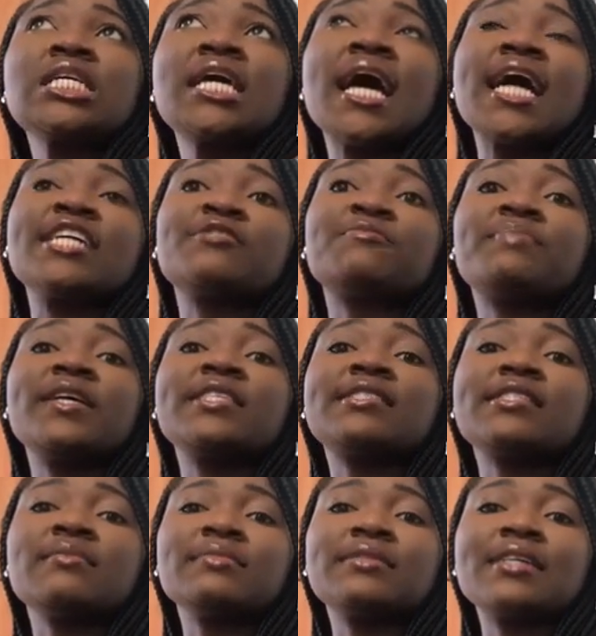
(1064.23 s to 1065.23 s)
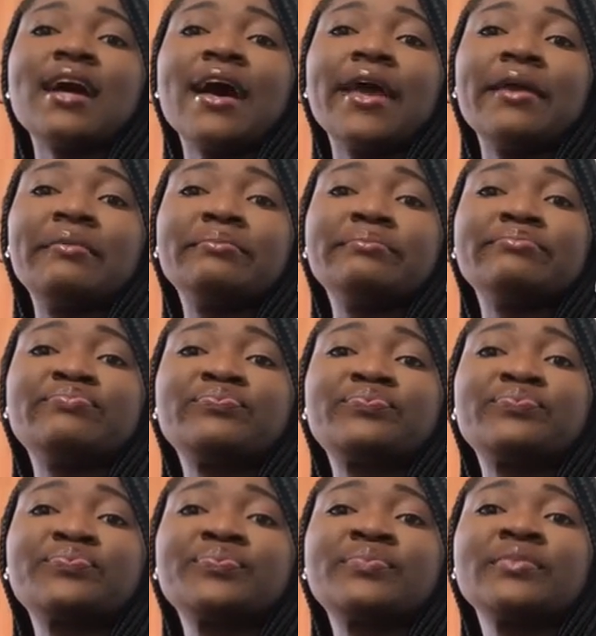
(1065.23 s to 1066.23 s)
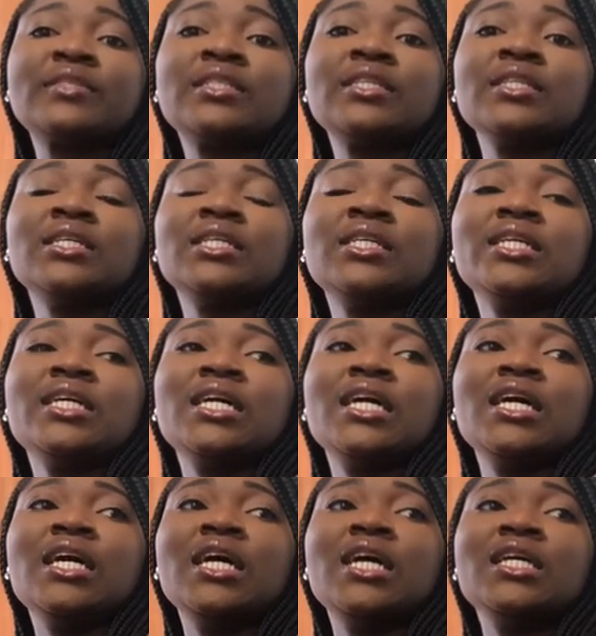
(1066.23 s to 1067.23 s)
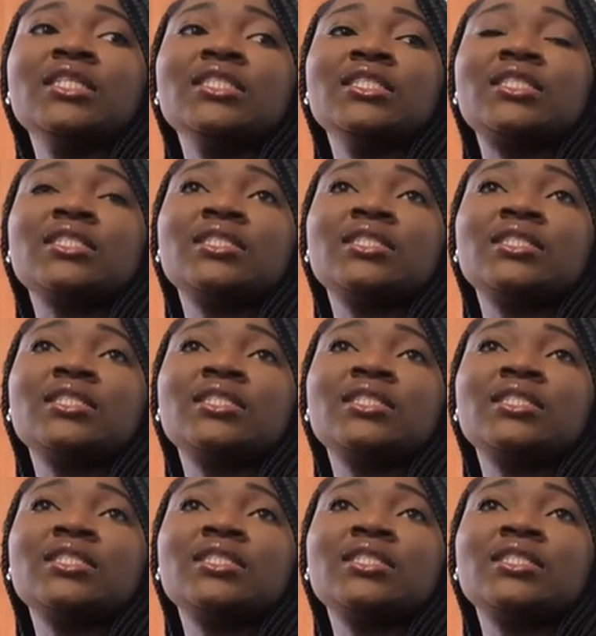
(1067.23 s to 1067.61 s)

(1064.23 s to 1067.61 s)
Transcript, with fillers: I spent some time and